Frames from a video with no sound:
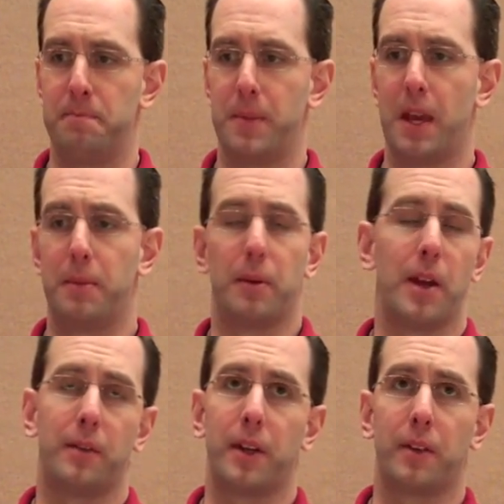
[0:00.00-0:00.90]
and be able
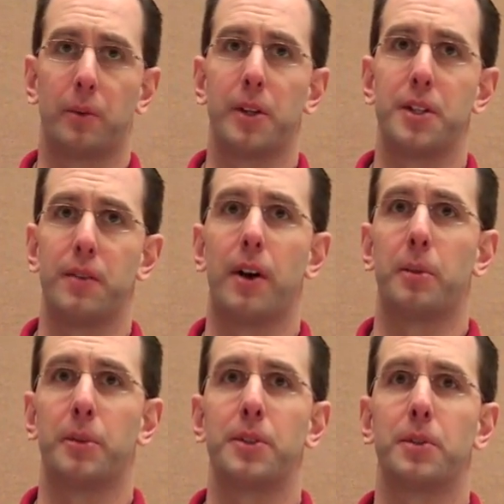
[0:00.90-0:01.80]
to have kind of a rich
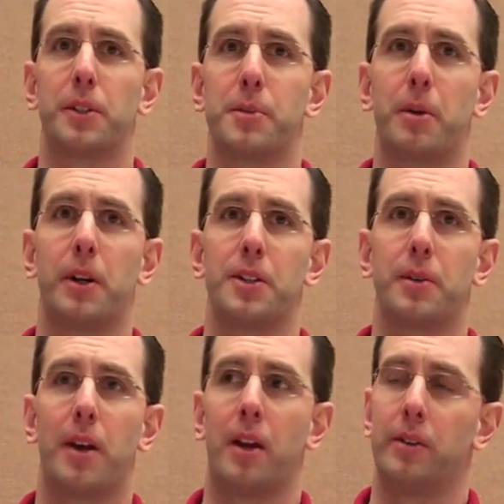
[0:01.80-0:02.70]
development tool experience
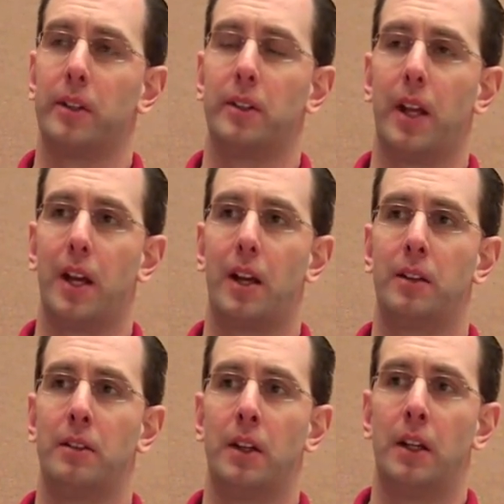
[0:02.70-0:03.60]
around.
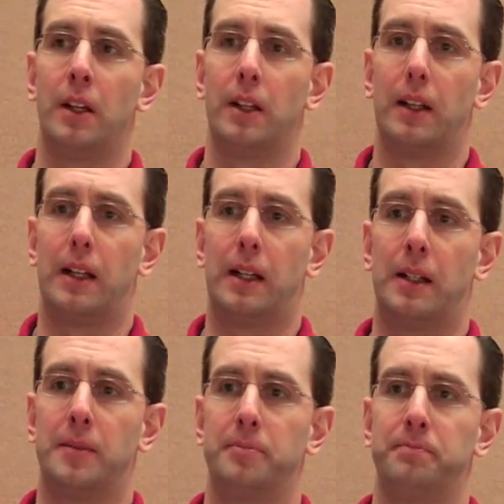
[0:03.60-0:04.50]

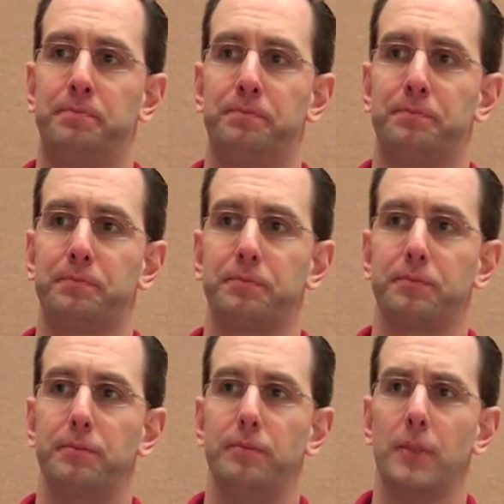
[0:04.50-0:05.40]

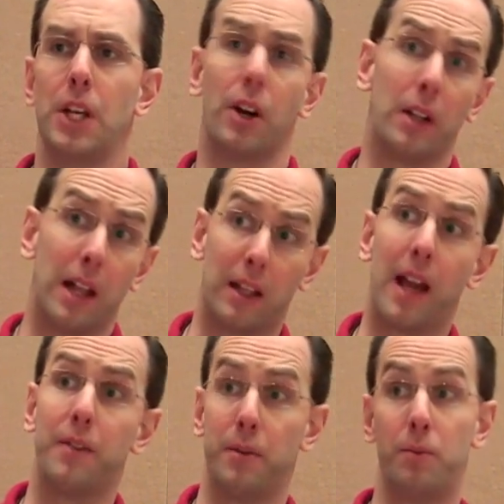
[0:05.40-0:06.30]
A
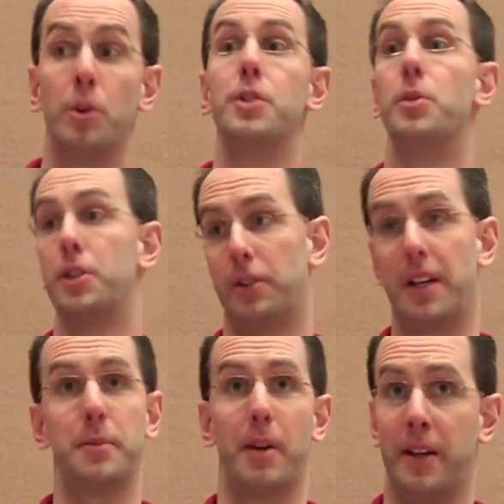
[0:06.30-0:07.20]
lot of the original
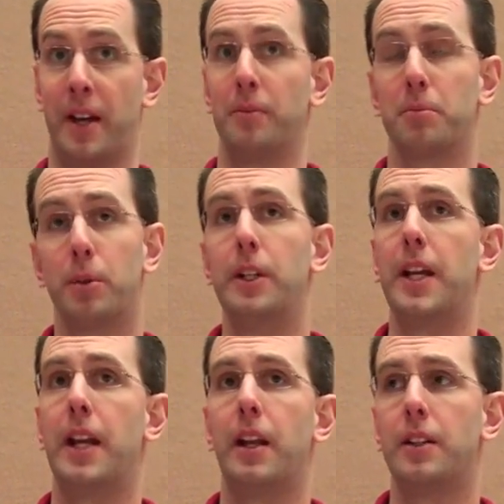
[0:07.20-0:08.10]
ASP.NET
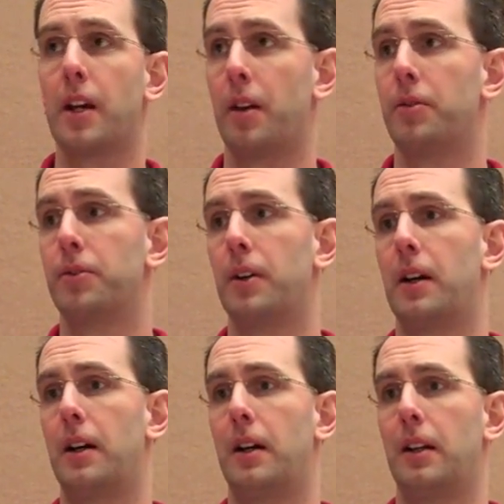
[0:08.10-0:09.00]
predated kind
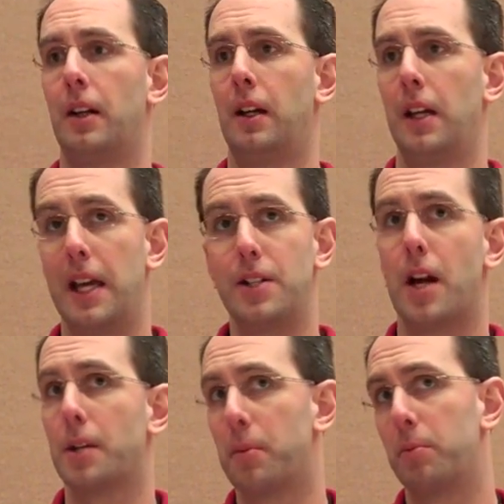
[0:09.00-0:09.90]
of
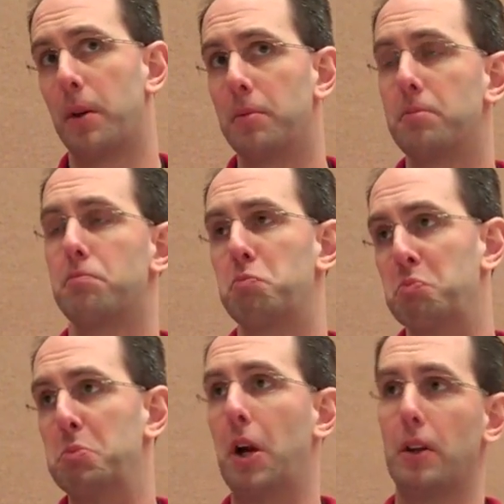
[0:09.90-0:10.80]
Ajax, but
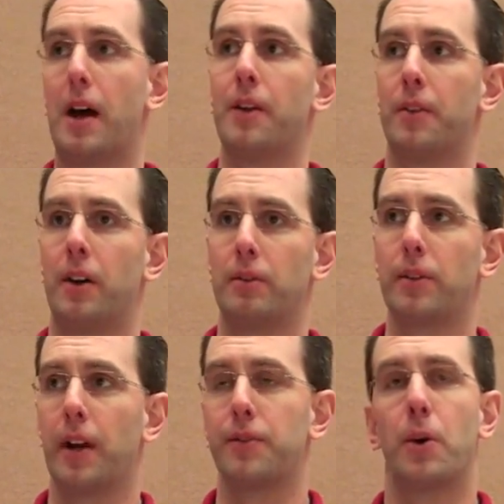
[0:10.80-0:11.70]
a lot of our
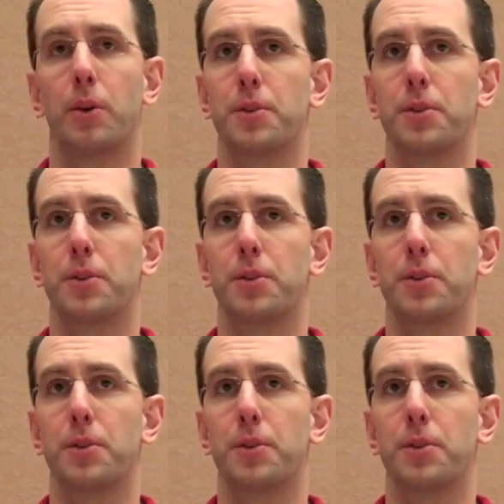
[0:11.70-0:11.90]
kind of focus.